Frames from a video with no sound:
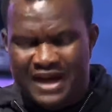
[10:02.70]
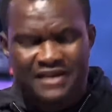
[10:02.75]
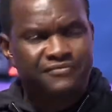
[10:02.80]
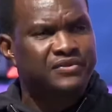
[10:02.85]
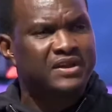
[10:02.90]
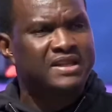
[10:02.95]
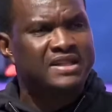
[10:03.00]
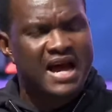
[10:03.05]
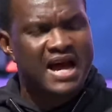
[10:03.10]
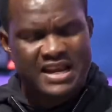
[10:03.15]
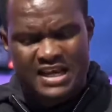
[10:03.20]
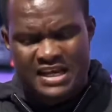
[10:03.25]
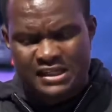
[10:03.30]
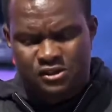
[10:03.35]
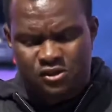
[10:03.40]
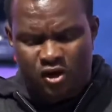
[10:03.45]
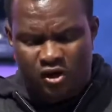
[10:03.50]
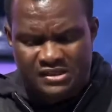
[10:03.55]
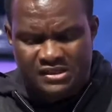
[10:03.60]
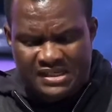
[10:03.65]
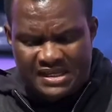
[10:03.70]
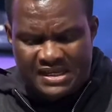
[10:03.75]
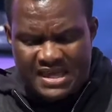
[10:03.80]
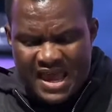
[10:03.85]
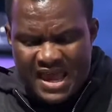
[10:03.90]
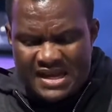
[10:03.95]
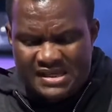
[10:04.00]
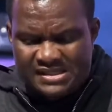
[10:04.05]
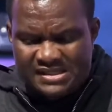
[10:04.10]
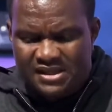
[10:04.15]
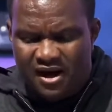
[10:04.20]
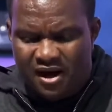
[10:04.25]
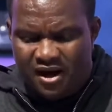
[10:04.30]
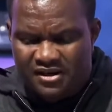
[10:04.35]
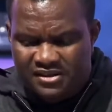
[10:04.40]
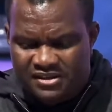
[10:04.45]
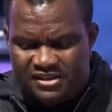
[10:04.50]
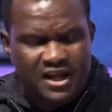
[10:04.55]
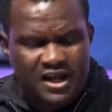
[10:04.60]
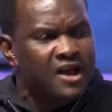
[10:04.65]
for that thing that intoxicates
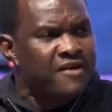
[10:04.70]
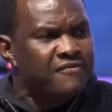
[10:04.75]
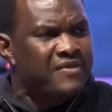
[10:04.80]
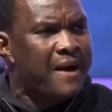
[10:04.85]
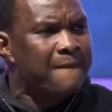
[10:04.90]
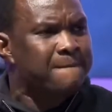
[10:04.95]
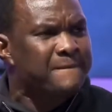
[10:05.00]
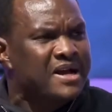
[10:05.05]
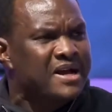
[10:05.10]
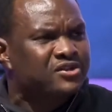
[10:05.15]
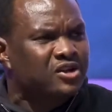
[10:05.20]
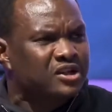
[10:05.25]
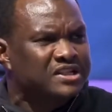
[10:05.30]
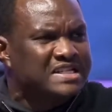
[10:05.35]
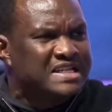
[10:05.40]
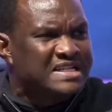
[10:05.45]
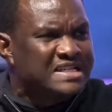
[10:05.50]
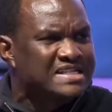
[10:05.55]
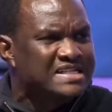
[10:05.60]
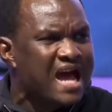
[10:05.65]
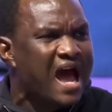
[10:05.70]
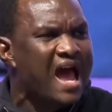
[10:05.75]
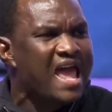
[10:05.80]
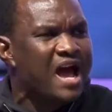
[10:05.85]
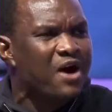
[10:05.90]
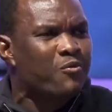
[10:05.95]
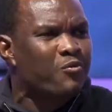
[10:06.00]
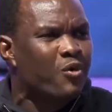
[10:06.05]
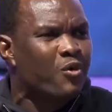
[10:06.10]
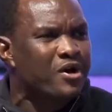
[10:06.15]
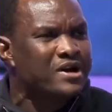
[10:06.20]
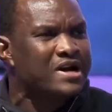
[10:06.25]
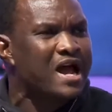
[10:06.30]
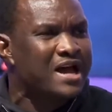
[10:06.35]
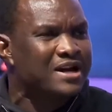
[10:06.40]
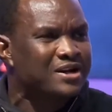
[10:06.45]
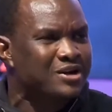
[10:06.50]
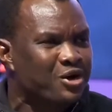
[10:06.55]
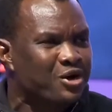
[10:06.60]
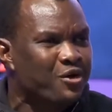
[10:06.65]
us, that makes us desire one
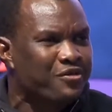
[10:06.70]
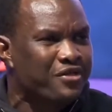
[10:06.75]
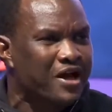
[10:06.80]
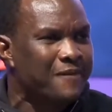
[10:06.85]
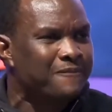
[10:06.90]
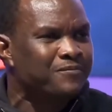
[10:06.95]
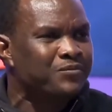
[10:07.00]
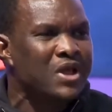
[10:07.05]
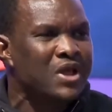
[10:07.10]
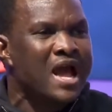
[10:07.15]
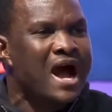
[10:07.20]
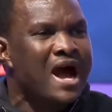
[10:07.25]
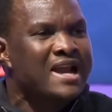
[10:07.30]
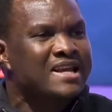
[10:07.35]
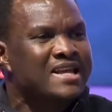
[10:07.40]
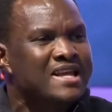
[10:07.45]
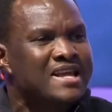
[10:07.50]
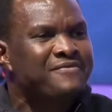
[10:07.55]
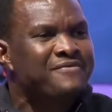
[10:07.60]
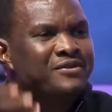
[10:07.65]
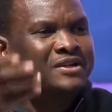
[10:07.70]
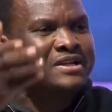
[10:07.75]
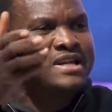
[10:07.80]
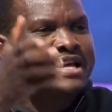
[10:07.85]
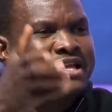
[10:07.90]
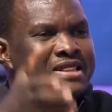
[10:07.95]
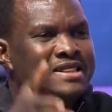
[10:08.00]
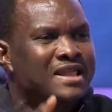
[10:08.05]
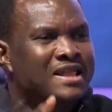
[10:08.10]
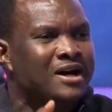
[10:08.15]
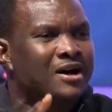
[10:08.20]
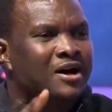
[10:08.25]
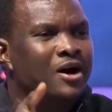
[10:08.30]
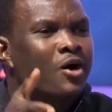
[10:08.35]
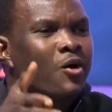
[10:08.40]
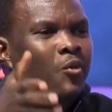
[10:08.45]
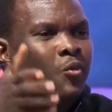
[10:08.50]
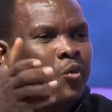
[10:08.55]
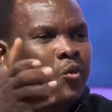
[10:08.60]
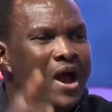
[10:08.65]
another. And even in
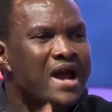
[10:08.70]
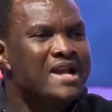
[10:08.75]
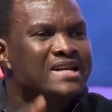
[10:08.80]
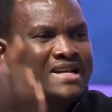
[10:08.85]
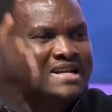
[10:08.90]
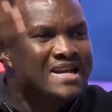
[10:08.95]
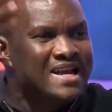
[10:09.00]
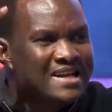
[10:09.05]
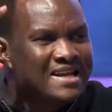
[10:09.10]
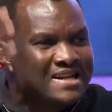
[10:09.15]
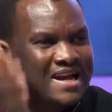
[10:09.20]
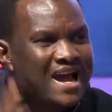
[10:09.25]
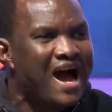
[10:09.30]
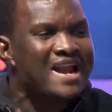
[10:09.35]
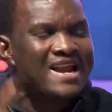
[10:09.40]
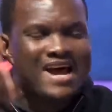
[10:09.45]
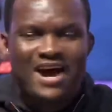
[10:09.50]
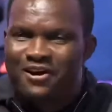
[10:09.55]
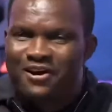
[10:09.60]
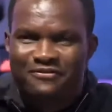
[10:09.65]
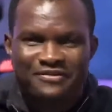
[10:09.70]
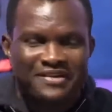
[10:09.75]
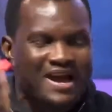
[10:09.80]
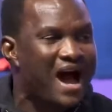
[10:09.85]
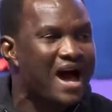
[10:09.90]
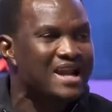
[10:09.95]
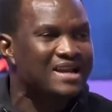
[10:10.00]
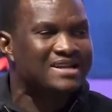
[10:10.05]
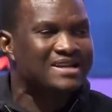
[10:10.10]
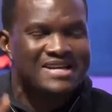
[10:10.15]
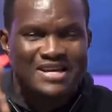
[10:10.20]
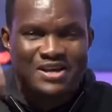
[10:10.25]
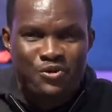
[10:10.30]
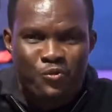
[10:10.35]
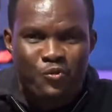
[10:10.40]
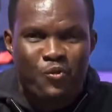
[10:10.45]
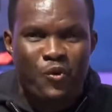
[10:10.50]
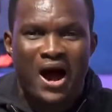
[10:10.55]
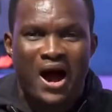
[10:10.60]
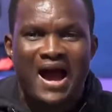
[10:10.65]
the wedding in Cana of
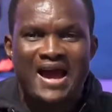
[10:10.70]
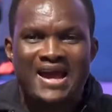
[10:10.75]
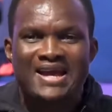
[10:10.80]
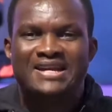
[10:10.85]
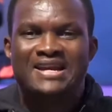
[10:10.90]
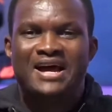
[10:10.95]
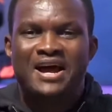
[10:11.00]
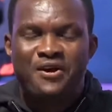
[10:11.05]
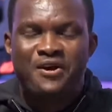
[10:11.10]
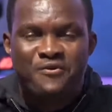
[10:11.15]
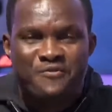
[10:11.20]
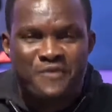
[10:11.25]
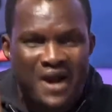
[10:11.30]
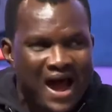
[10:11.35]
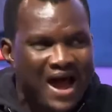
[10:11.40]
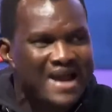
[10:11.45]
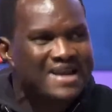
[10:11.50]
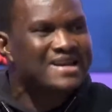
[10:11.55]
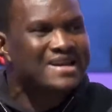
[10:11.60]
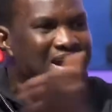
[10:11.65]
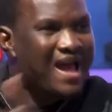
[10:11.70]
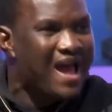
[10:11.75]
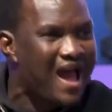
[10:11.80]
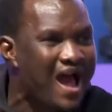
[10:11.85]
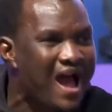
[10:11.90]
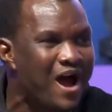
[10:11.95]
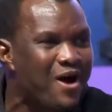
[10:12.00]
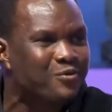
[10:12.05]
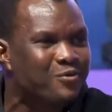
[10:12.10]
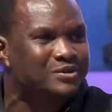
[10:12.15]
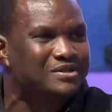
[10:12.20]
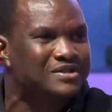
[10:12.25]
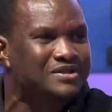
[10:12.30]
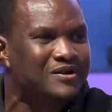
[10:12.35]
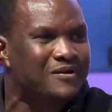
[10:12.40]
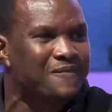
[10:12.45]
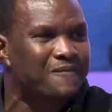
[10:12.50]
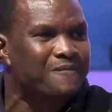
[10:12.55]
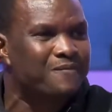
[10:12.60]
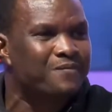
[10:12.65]
Galilee, wine ran
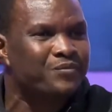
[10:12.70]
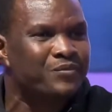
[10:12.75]
out.